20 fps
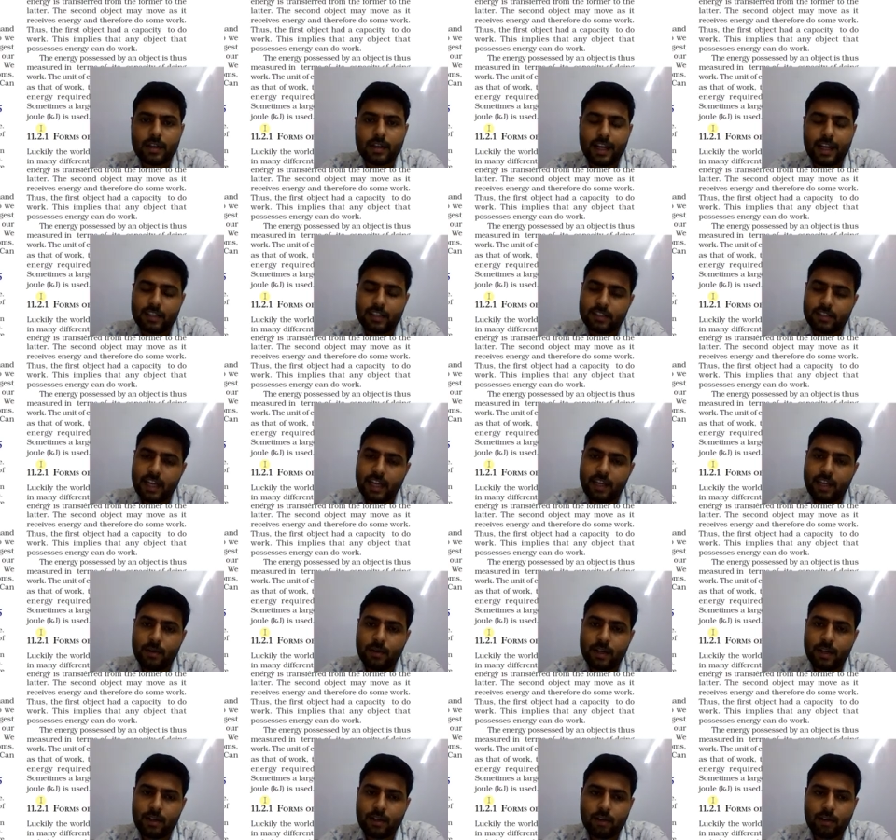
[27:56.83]
SI
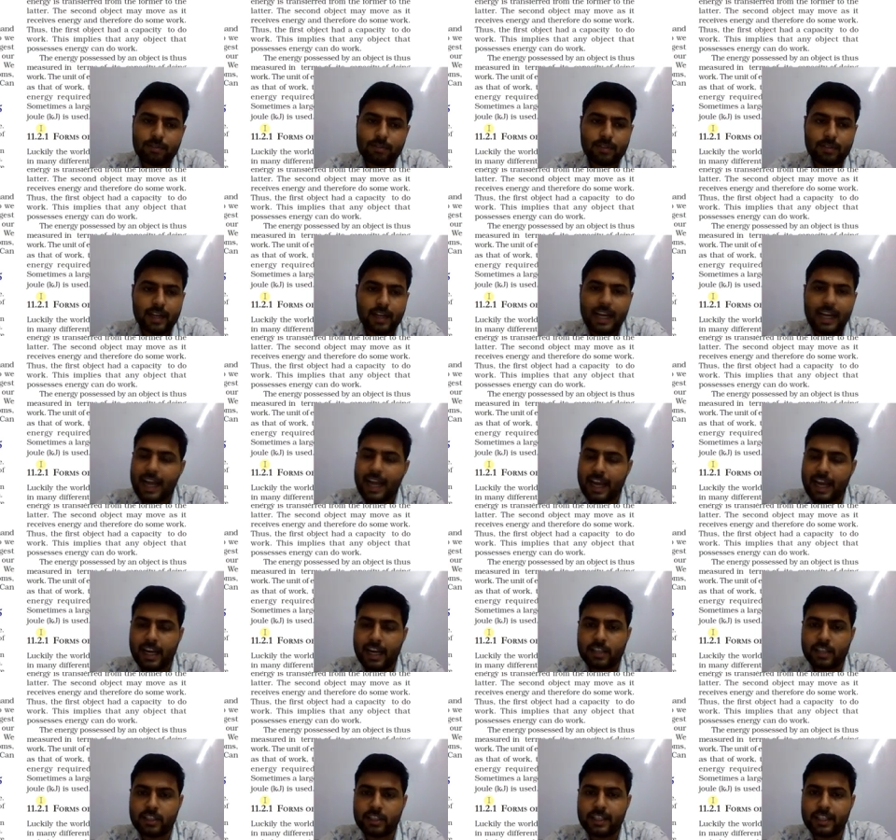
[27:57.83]
unit of
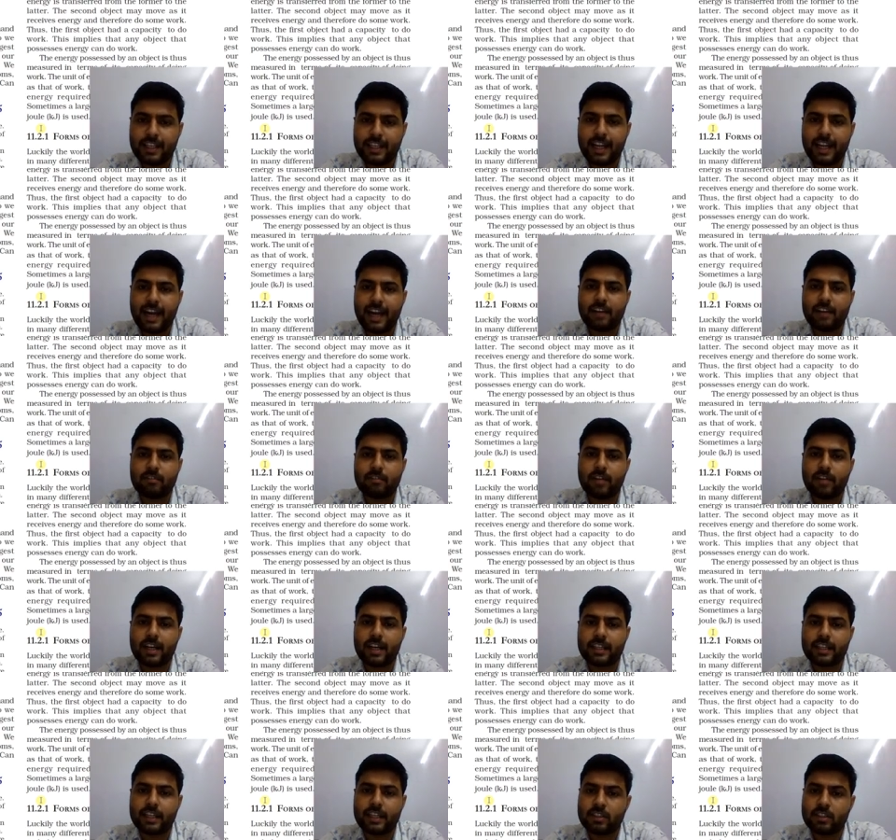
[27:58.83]
energy and
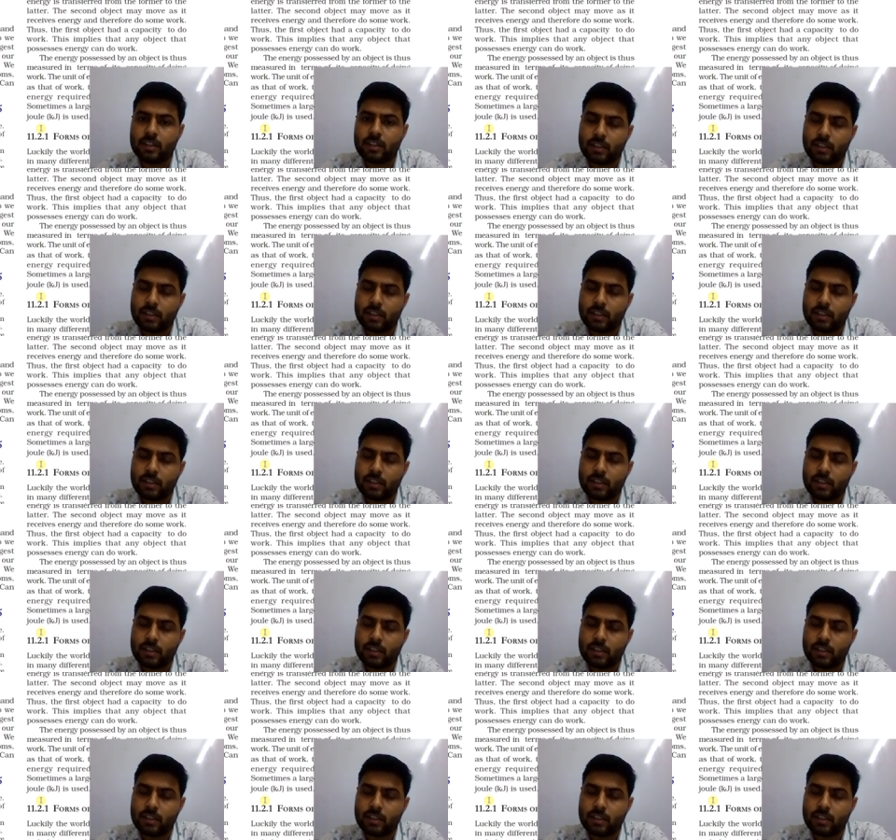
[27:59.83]
work is